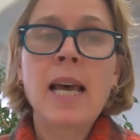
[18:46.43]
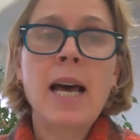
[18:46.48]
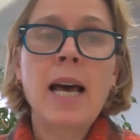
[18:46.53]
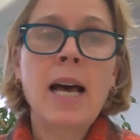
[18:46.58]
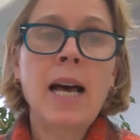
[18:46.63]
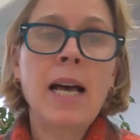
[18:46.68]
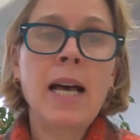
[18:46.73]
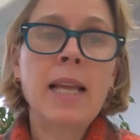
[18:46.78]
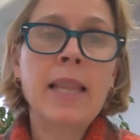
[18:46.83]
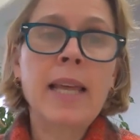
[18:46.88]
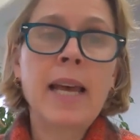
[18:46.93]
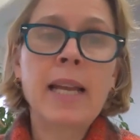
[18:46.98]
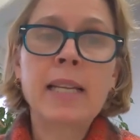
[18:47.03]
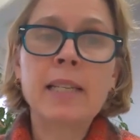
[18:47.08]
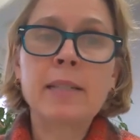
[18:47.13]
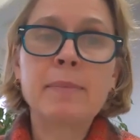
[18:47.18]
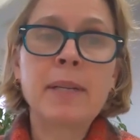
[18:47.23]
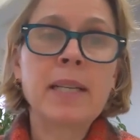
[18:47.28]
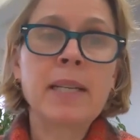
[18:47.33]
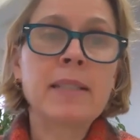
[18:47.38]
That
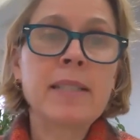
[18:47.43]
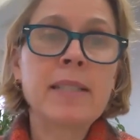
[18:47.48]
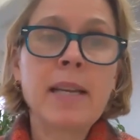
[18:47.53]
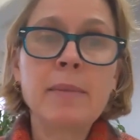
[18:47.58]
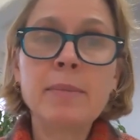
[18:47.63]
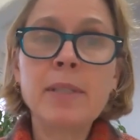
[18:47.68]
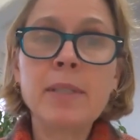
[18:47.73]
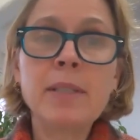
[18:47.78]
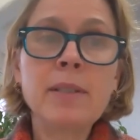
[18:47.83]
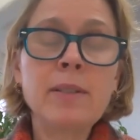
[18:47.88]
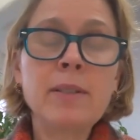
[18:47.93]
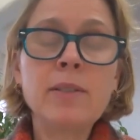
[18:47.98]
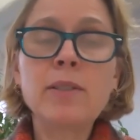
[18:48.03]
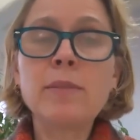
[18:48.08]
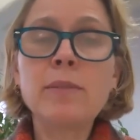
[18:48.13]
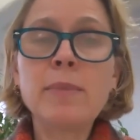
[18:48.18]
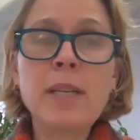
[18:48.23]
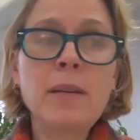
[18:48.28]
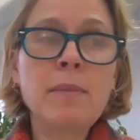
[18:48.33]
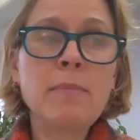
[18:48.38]
has been attempted
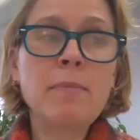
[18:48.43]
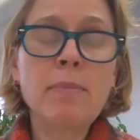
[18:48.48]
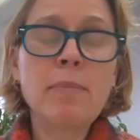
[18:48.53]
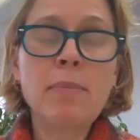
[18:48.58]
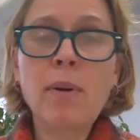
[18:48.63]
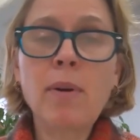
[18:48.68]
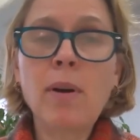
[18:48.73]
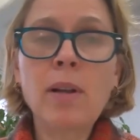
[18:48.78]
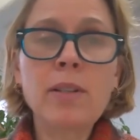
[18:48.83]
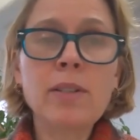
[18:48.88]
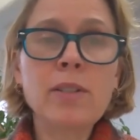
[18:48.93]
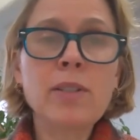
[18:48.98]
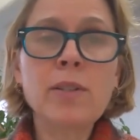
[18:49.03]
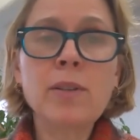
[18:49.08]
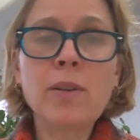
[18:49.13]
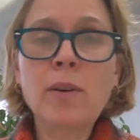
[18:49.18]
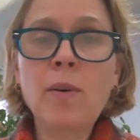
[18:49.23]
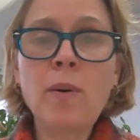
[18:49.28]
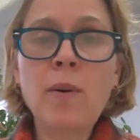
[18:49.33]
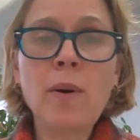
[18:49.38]
to be brought
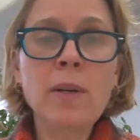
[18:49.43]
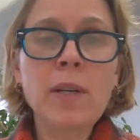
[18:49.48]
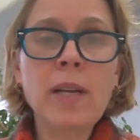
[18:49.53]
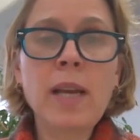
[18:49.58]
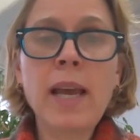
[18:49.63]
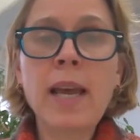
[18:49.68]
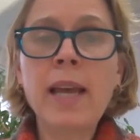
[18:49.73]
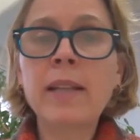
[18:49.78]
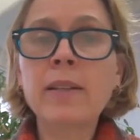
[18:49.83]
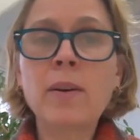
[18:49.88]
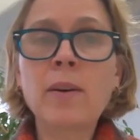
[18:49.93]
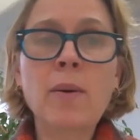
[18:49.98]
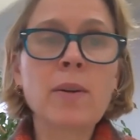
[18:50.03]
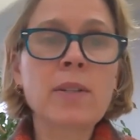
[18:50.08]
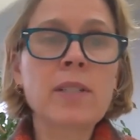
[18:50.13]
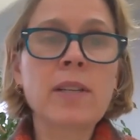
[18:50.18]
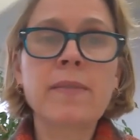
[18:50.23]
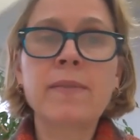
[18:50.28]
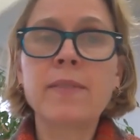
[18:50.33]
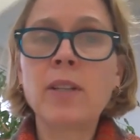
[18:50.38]
to court, and
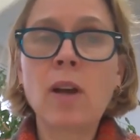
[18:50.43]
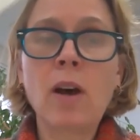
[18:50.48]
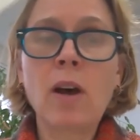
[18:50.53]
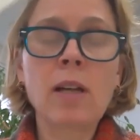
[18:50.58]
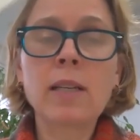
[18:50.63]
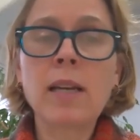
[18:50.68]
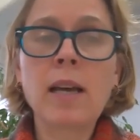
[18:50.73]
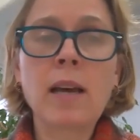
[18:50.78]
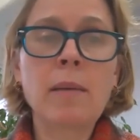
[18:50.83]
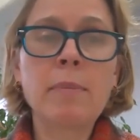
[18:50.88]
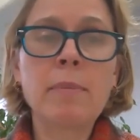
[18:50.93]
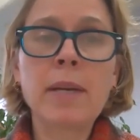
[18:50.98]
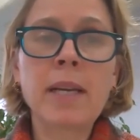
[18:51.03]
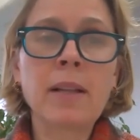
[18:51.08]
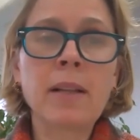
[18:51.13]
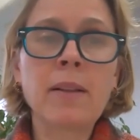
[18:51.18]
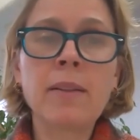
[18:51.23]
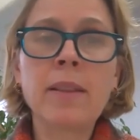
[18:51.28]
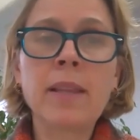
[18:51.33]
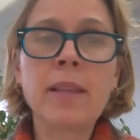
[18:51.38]
courts have not
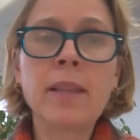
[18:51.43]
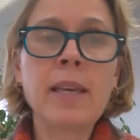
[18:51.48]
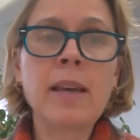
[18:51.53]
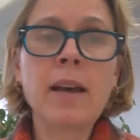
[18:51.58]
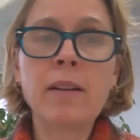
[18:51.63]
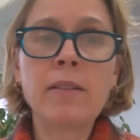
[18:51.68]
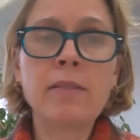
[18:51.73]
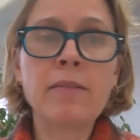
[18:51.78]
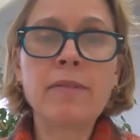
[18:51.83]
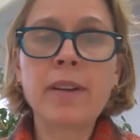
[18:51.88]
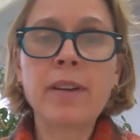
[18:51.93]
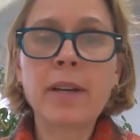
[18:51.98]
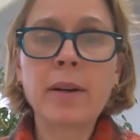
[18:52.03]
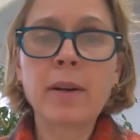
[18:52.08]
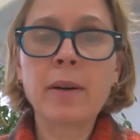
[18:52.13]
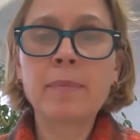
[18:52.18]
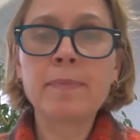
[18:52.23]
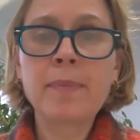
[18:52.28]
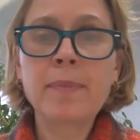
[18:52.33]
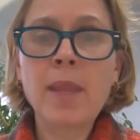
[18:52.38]
upheld the
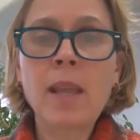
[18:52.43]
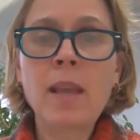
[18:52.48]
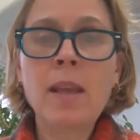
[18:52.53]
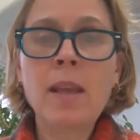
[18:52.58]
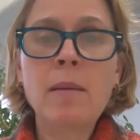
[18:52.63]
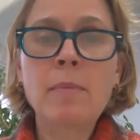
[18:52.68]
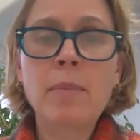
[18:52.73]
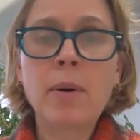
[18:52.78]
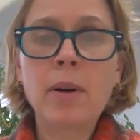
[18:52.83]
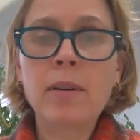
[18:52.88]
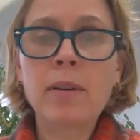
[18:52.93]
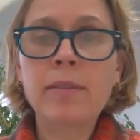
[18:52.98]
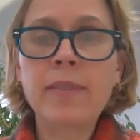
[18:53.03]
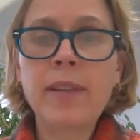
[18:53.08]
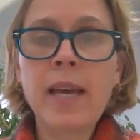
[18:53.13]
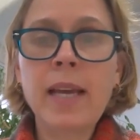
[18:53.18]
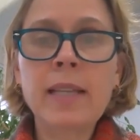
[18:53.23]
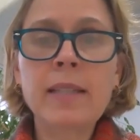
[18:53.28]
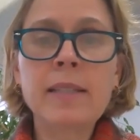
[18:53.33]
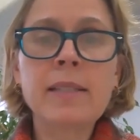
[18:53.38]
unfair part of
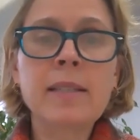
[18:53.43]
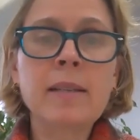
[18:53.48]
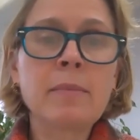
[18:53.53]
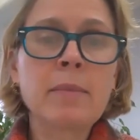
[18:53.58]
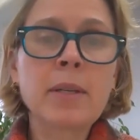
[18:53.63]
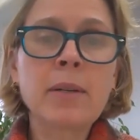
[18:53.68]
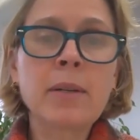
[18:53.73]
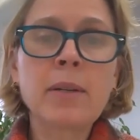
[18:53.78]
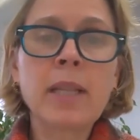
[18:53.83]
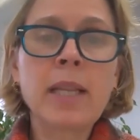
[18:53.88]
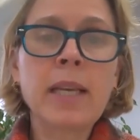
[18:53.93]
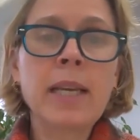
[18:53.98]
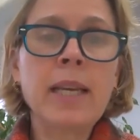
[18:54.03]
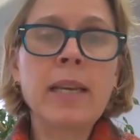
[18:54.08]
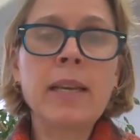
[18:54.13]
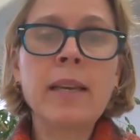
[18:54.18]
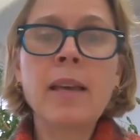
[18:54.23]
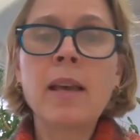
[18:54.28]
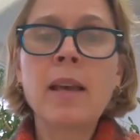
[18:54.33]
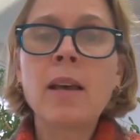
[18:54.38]
that.
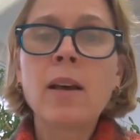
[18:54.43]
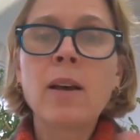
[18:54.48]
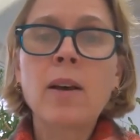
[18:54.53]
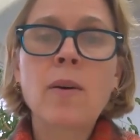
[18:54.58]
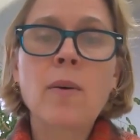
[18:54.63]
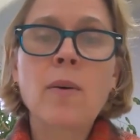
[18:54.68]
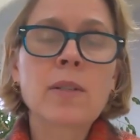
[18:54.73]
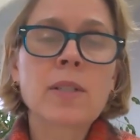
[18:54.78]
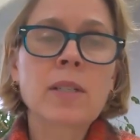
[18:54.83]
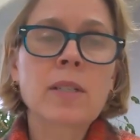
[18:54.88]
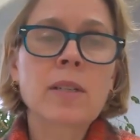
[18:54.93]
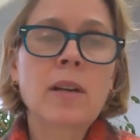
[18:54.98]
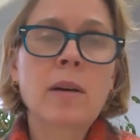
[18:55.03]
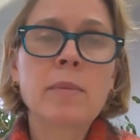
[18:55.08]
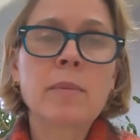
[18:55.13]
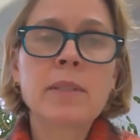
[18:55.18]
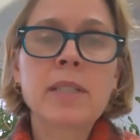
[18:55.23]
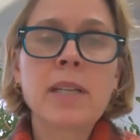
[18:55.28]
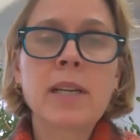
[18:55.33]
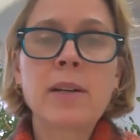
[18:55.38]
Similarly, courts and
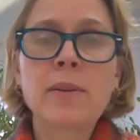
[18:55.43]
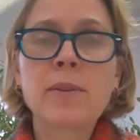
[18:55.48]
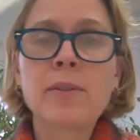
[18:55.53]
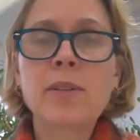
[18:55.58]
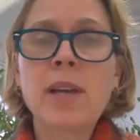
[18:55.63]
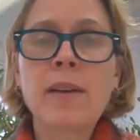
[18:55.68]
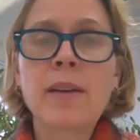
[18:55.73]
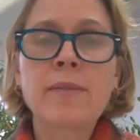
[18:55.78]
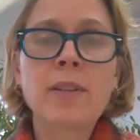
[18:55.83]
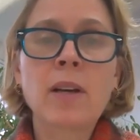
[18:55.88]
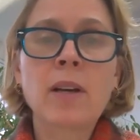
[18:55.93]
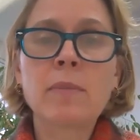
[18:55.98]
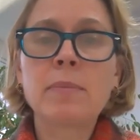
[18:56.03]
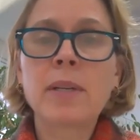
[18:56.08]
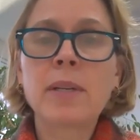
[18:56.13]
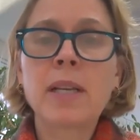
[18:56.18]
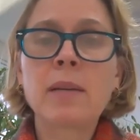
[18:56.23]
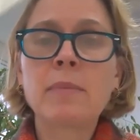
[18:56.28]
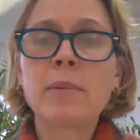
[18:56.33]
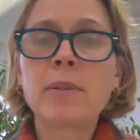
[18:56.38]
commentators have not
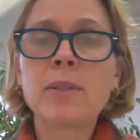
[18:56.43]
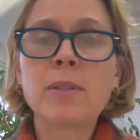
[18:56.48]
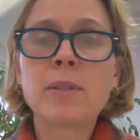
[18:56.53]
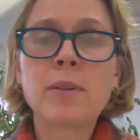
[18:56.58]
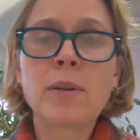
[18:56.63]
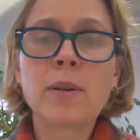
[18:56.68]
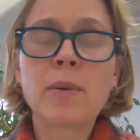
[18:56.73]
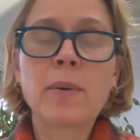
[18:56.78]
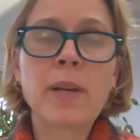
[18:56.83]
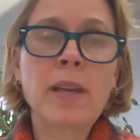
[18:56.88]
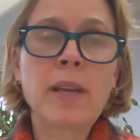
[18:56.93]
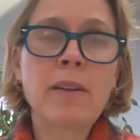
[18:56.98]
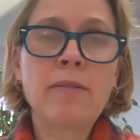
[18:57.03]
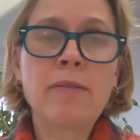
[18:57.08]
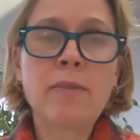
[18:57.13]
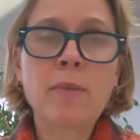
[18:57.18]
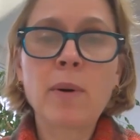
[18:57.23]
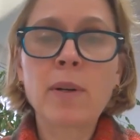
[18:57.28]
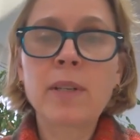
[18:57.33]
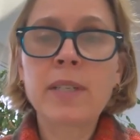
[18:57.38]
been able to agree
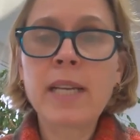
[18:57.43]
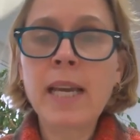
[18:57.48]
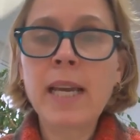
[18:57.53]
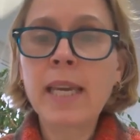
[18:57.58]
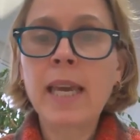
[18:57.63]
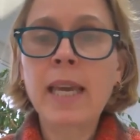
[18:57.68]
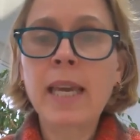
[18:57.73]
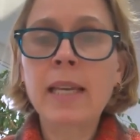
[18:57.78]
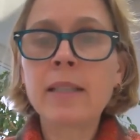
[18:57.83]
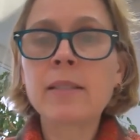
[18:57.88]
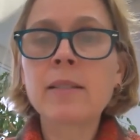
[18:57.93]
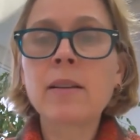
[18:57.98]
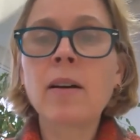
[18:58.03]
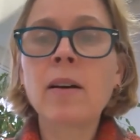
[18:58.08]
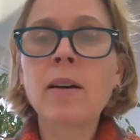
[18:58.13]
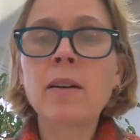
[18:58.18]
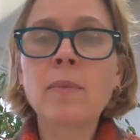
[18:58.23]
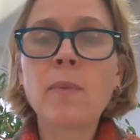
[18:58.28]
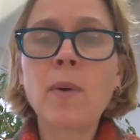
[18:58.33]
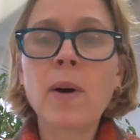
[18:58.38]
for decades
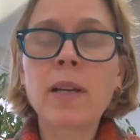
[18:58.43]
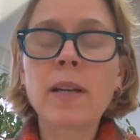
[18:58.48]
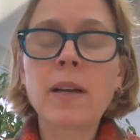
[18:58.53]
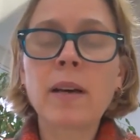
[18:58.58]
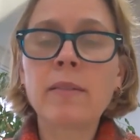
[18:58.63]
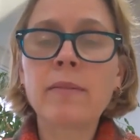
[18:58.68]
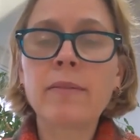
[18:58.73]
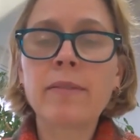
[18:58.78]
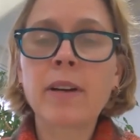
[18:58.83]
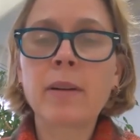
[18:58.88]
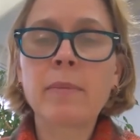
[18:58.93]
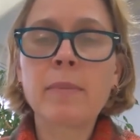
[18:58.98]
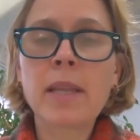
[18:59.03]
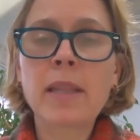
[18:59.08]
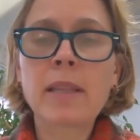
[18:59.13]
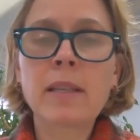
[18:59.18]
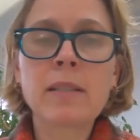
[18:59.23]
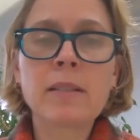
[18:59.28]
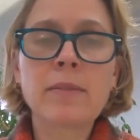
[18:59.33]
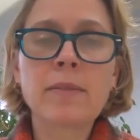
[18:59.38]
on what unfair
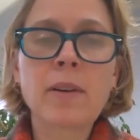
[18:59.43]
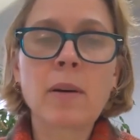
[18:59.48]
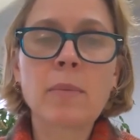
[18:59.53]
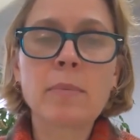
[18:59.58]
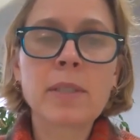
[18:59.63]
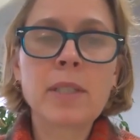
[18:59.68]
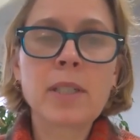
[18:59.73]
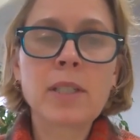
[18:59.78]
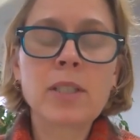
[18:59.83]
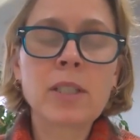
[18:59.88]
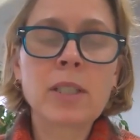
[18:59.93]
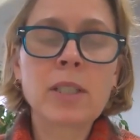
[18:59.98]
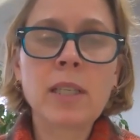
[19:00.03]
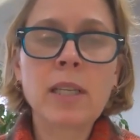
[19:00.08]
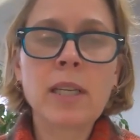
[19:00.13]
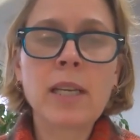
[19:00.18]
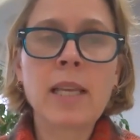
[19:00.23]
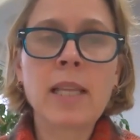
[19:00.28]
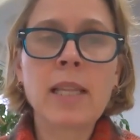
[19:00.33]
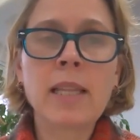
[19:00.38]
methods of
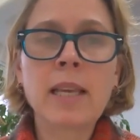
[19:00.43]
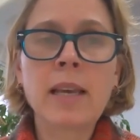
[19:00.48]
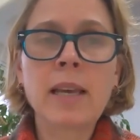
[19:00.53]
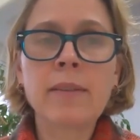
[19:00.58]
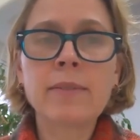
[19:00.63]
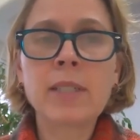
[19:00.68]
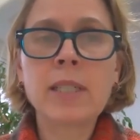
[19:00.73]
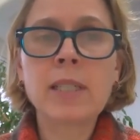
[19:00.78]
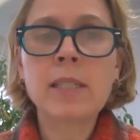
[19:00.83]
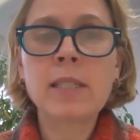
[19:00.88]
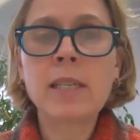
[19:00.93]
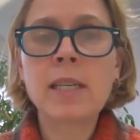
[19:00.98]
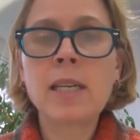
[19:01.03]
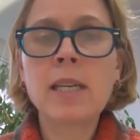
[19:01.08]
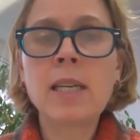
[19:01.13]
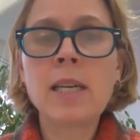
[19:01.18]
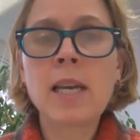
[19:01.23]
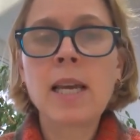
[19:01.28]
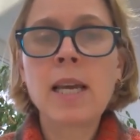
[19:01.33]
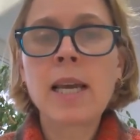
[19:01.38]
competition in the
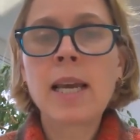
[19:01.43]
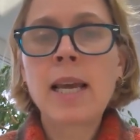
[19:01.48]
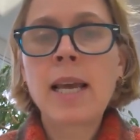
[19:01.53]
FTC